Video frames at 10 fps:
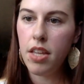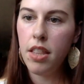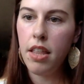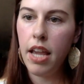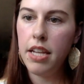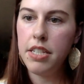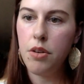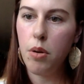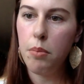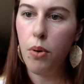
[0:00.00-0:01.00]
They did
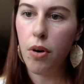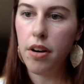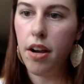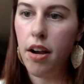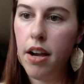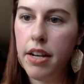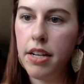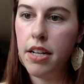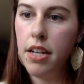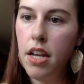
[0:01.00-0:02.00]
a report
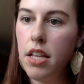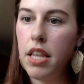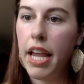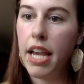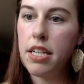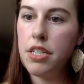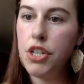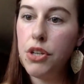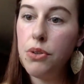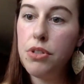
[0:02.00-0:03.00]
on land
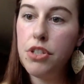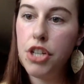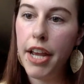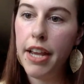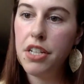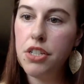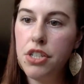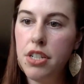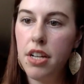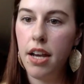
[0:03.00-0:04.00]
use
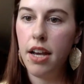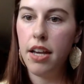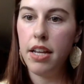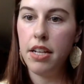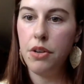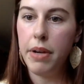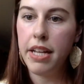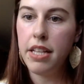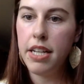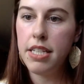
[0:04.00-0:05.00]
change in New
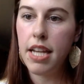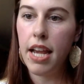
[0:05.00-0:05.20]
England,